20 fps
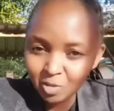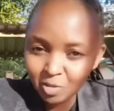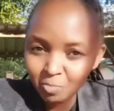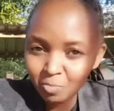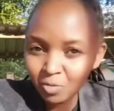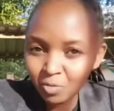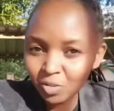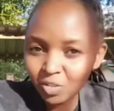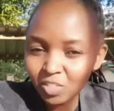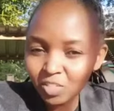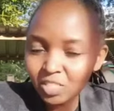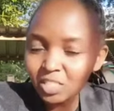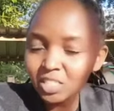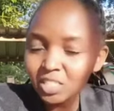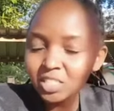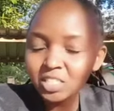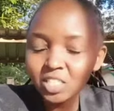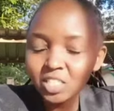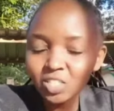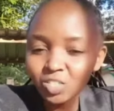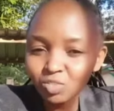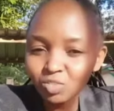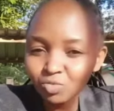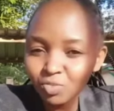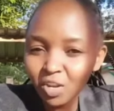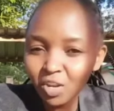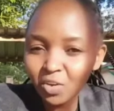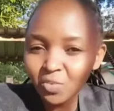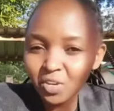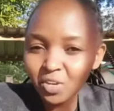Because it is
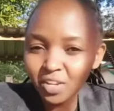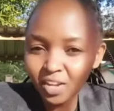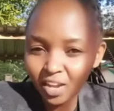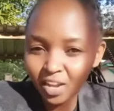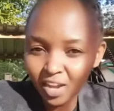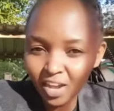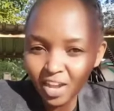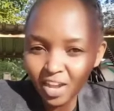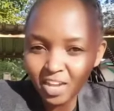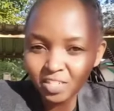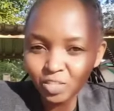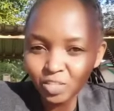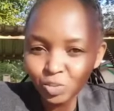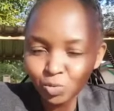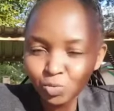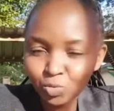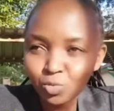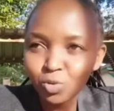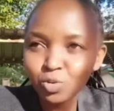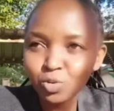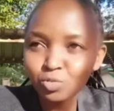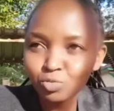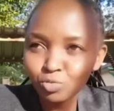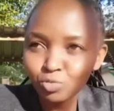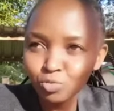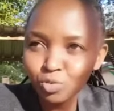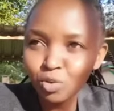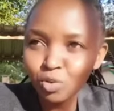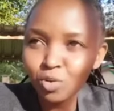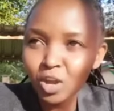very hard to
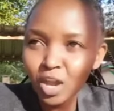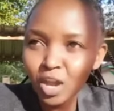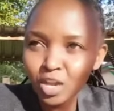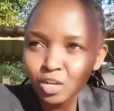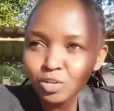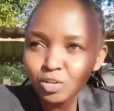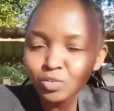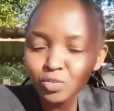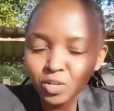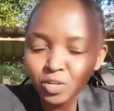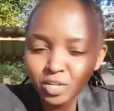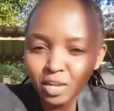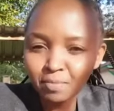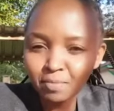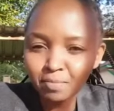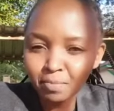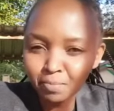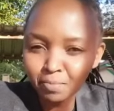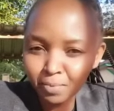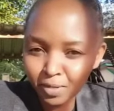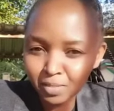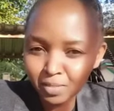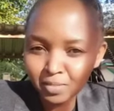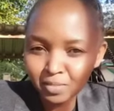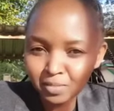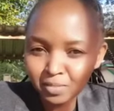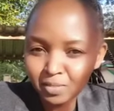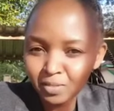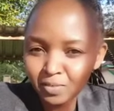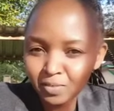control a grown-up
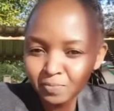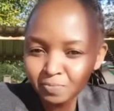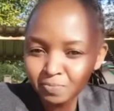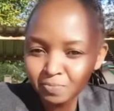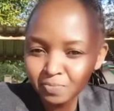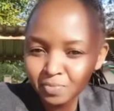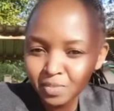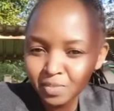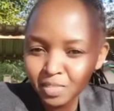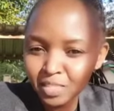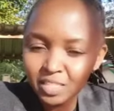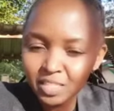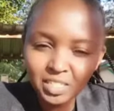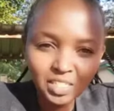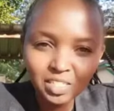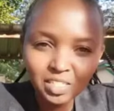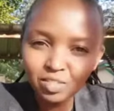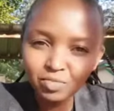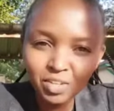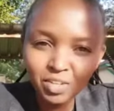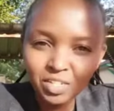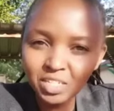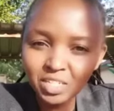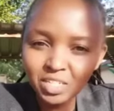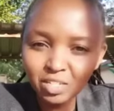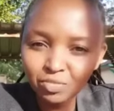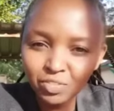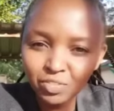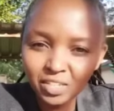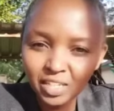person. It is very
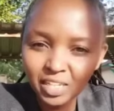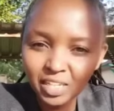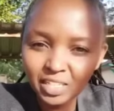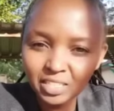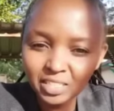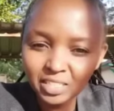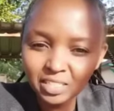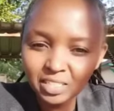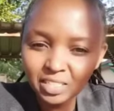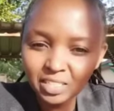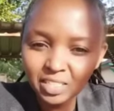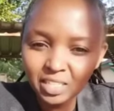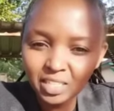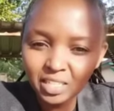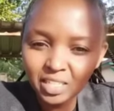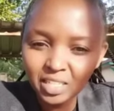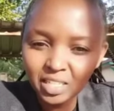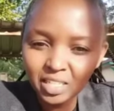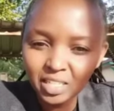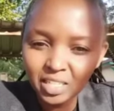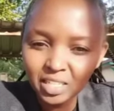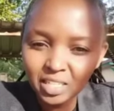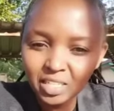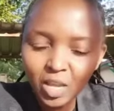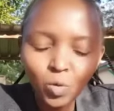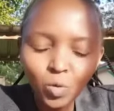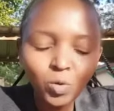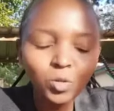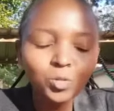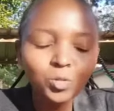difficult.
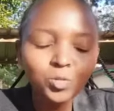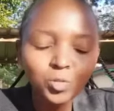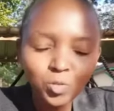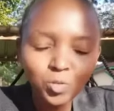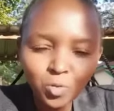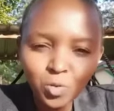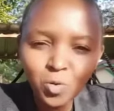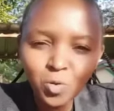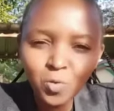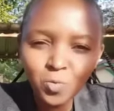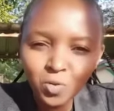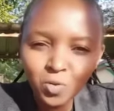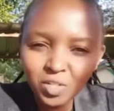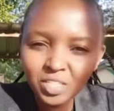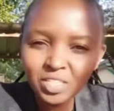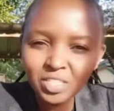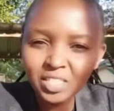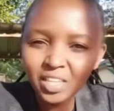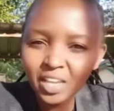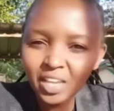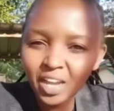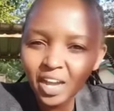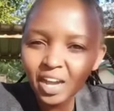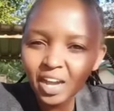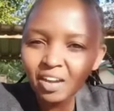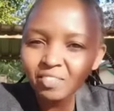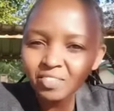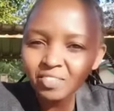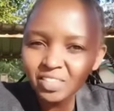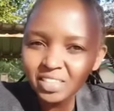They will do what they
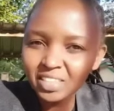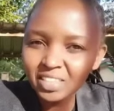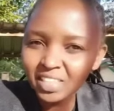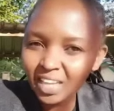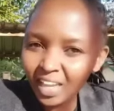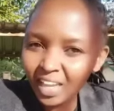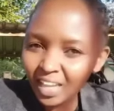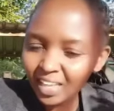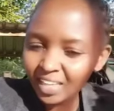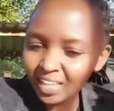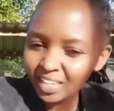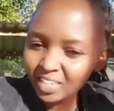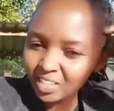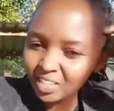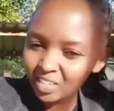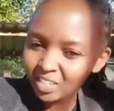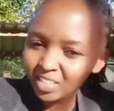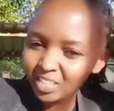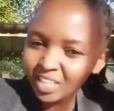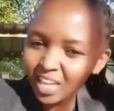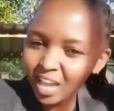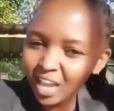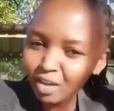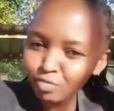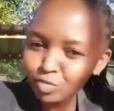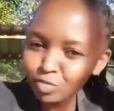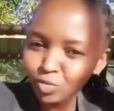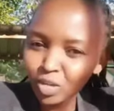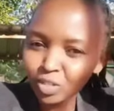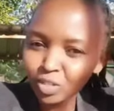have in their head. They
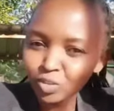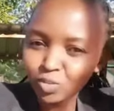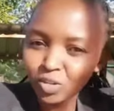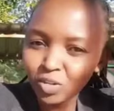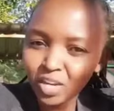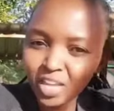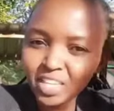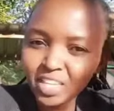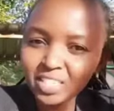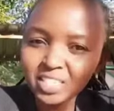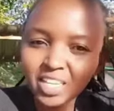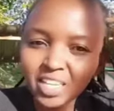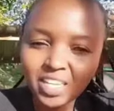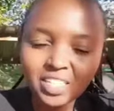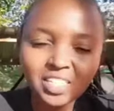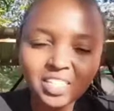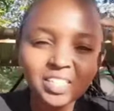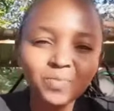have to actualize that